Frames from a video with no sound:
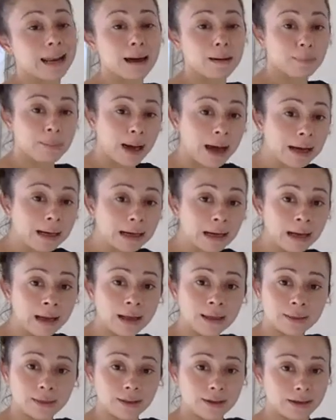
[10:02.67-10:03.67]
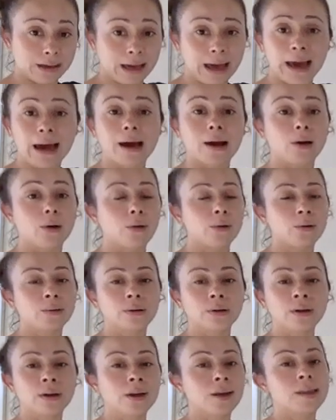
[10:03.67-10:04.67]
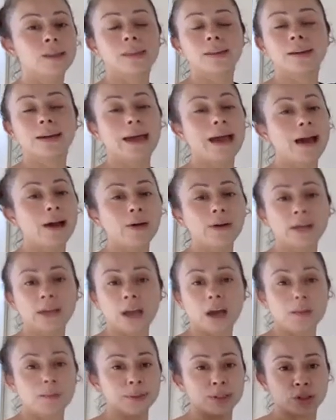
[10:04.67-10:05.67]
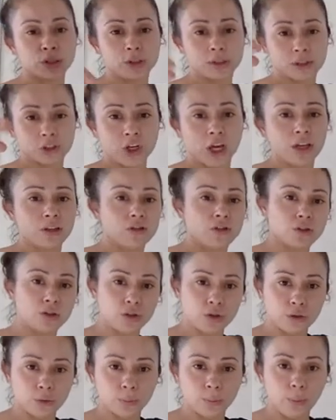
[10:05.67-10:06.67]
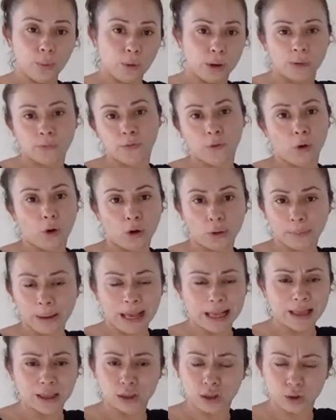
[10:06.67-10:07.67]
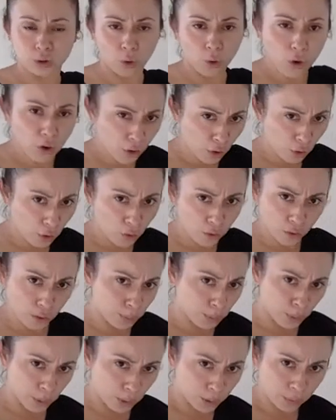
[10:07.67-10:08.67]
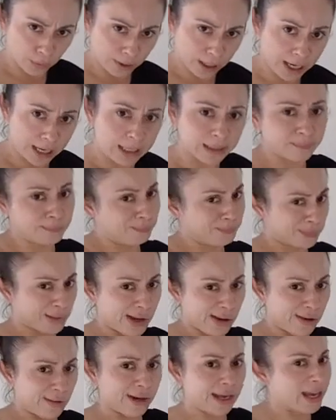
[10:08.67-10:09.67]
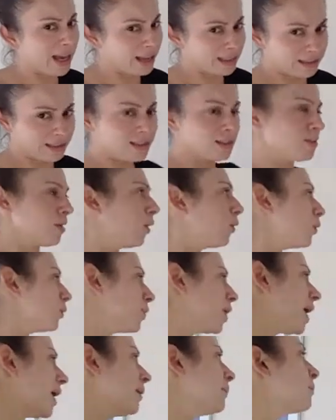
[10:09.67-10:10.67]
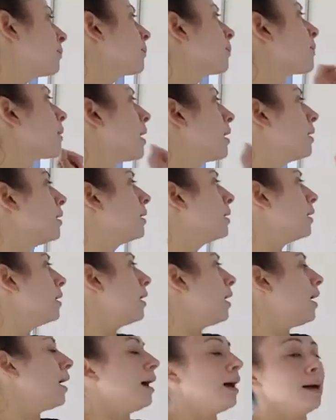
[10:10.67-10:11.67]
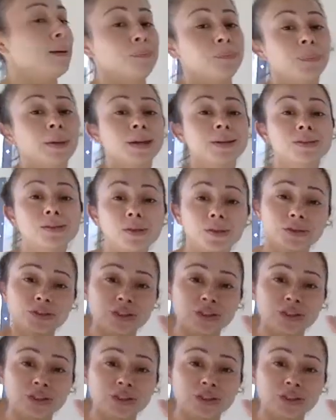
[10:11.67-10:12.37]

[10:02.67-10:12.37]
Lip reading: la vaca, the cow cannot be changed into the boy form, el toro, the bull, right? No, it has its own way. So